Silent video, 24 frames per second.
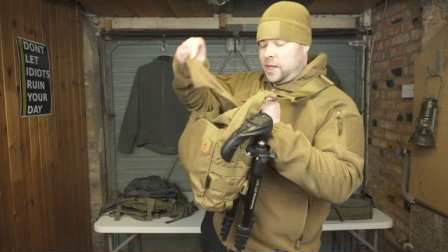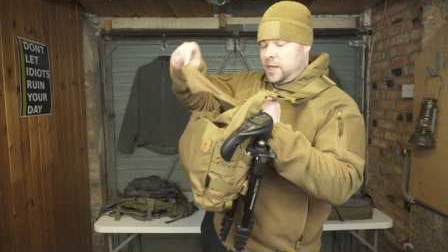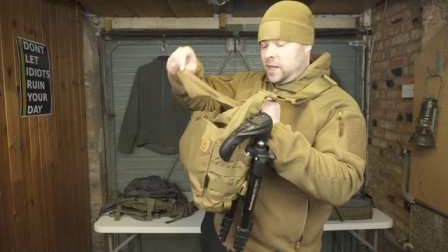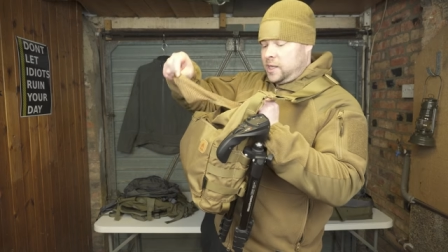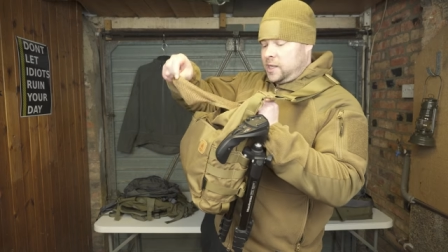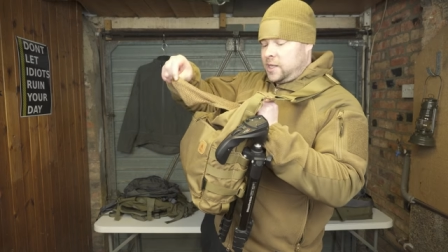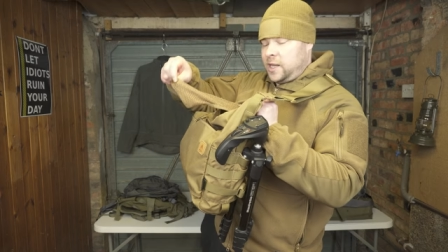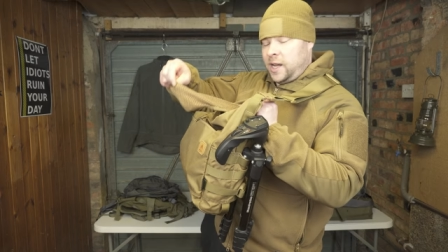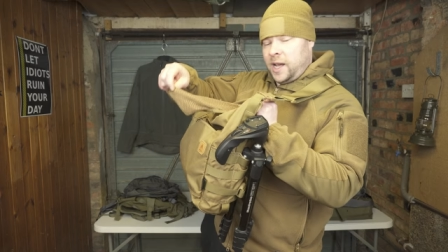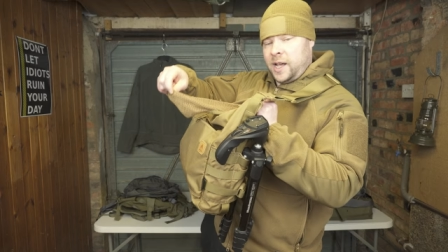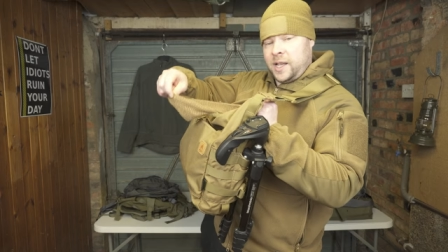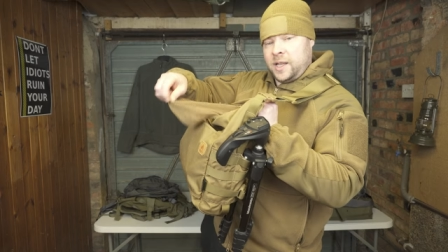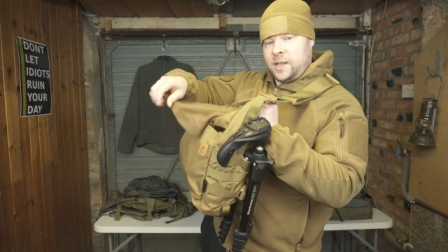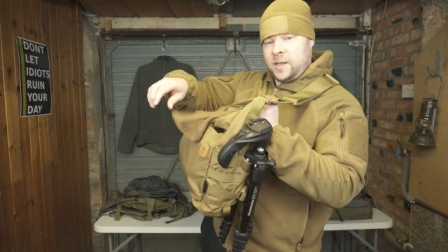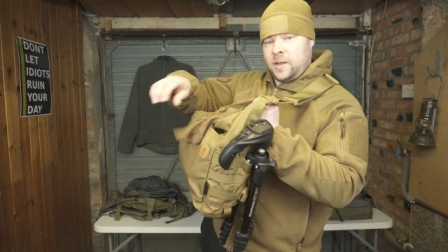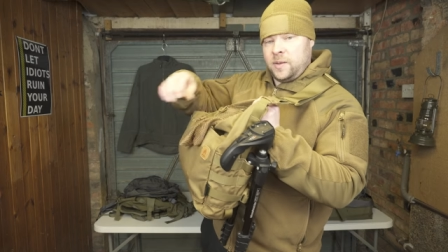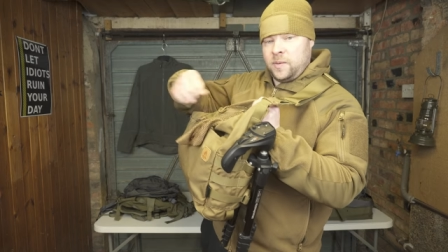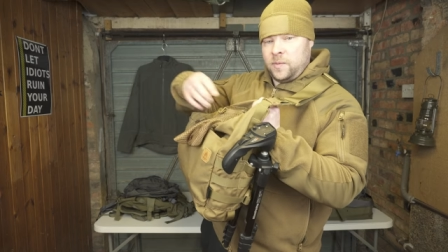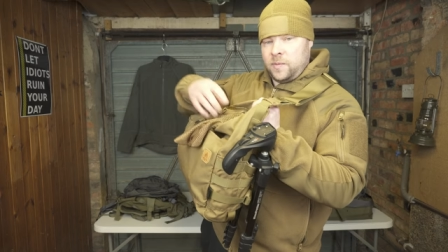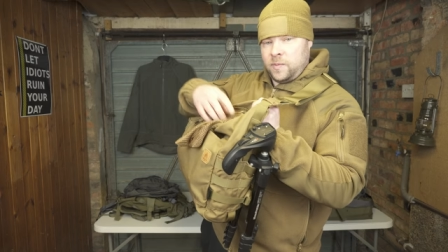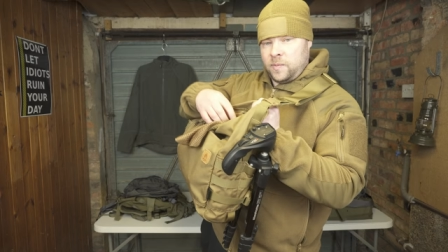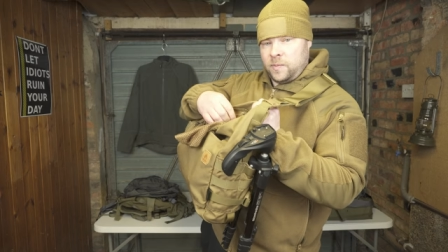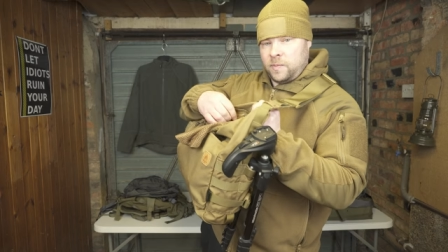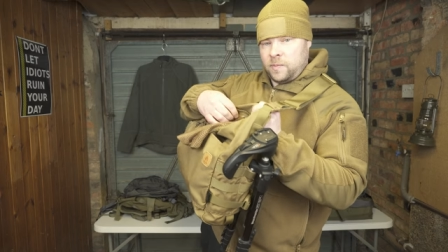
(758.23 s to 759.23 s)
inside
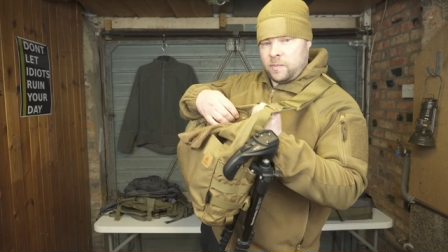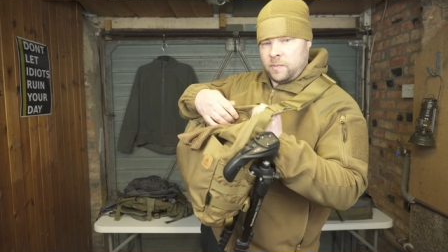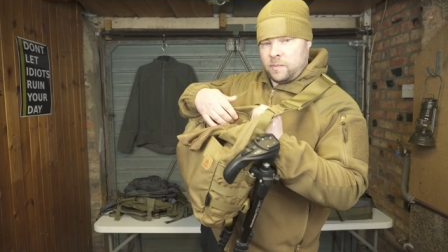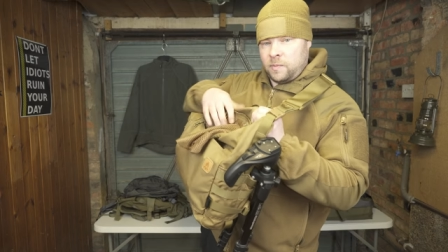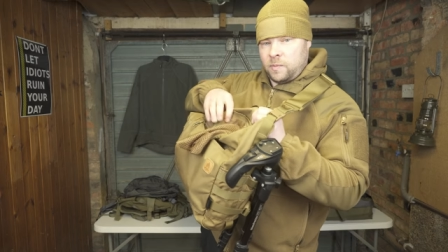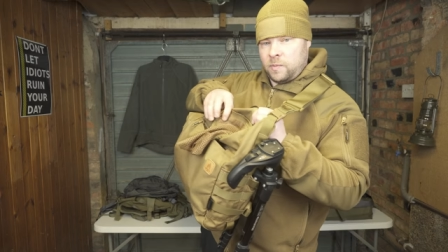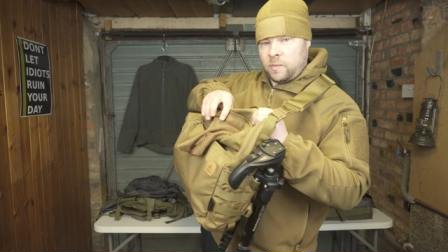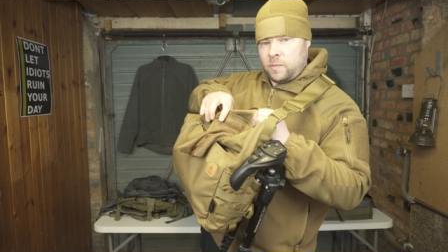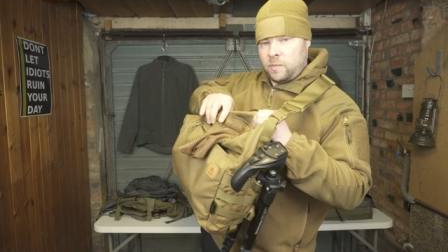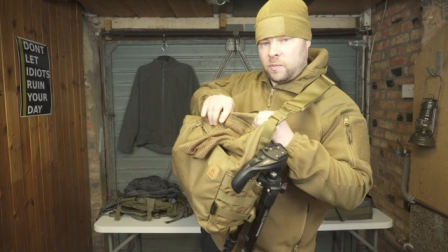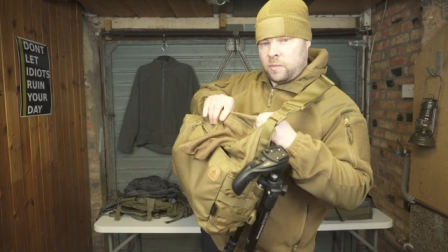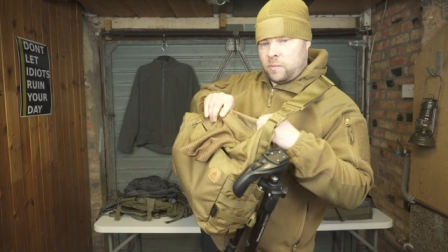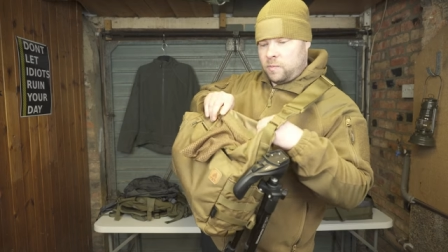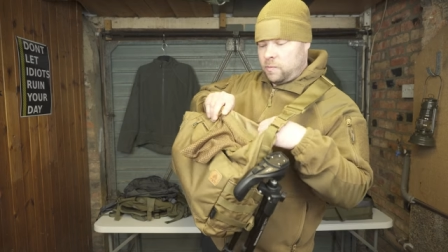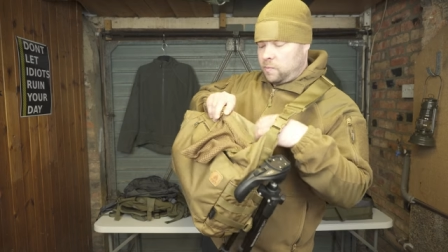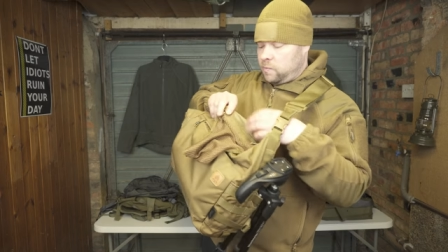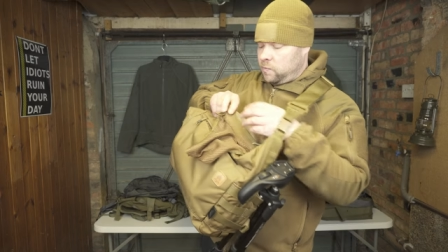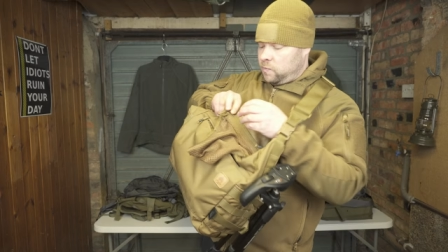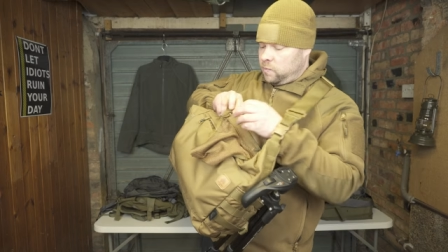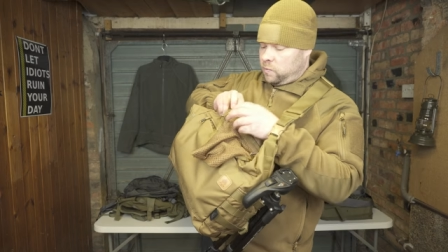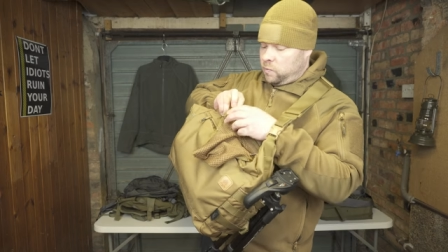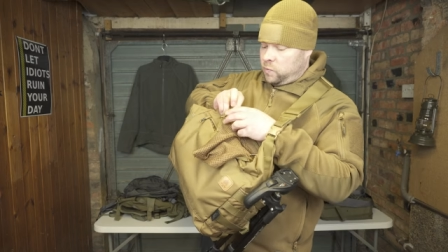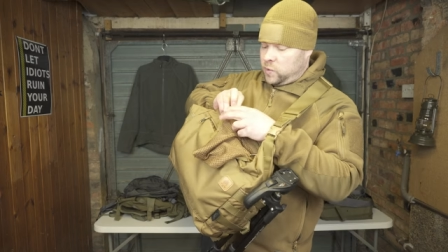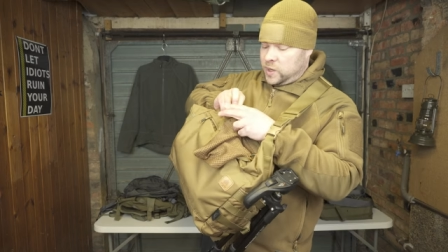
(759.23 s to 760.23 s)

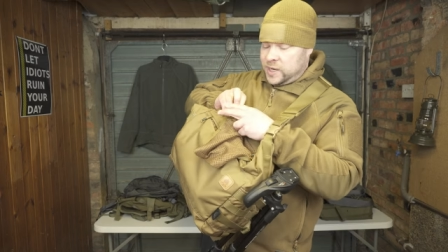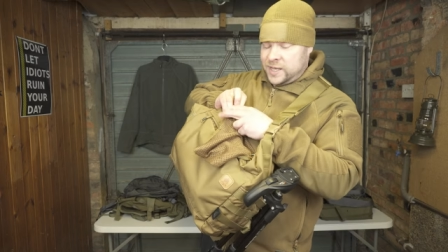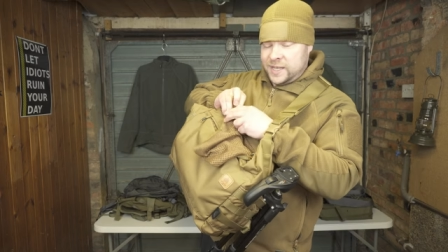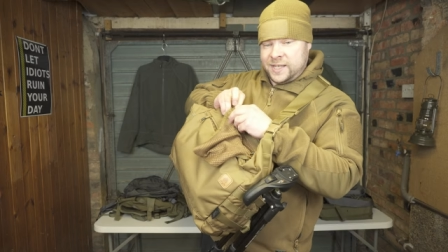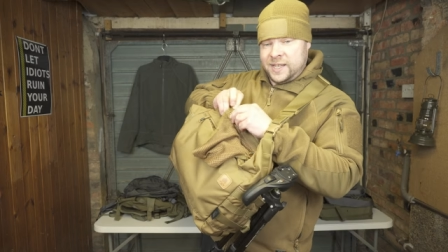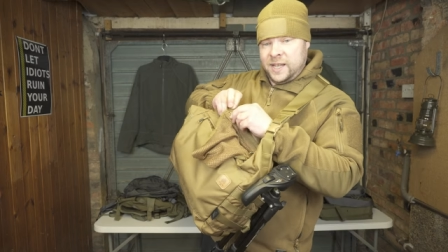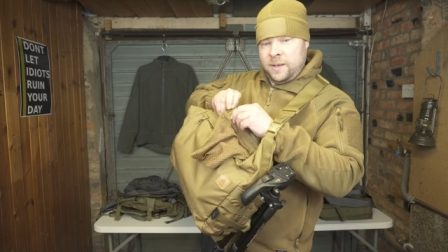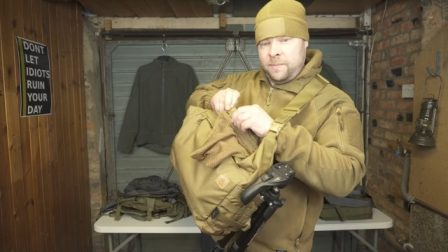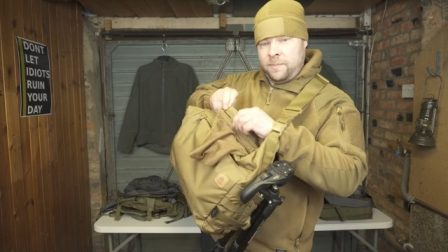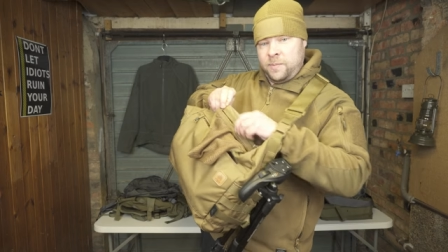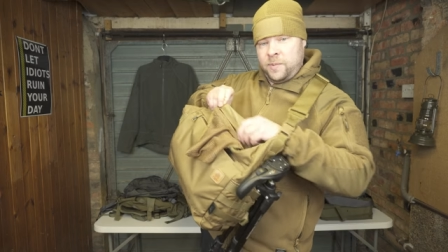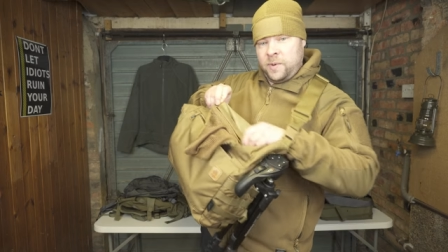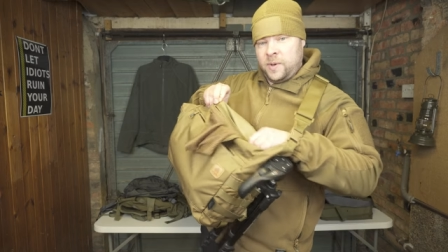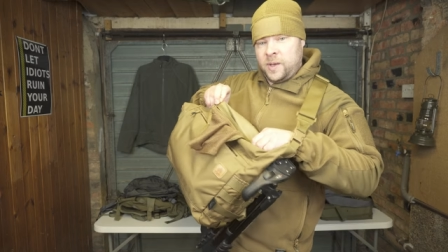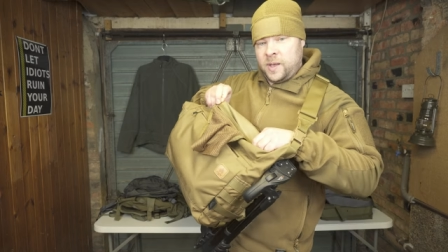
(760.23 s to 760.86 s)
with a zip.